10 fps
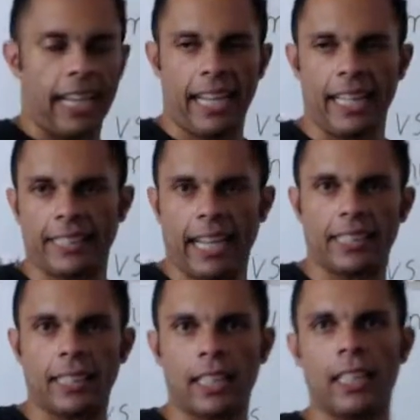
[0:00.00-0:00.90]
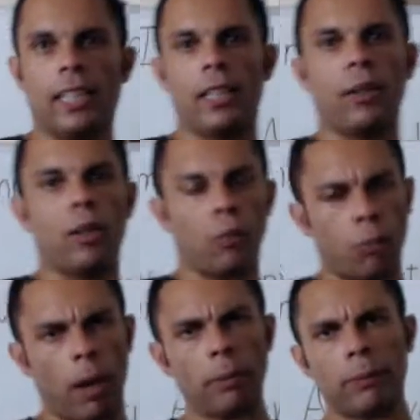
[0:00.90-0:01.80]
it's actually
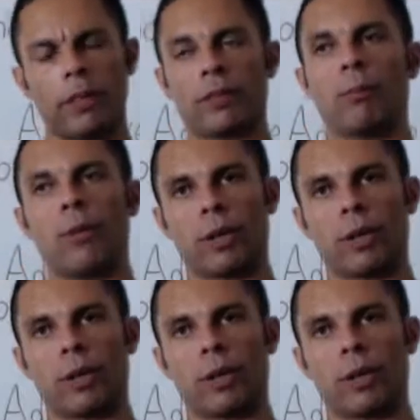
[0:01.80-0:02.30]
probably one of the more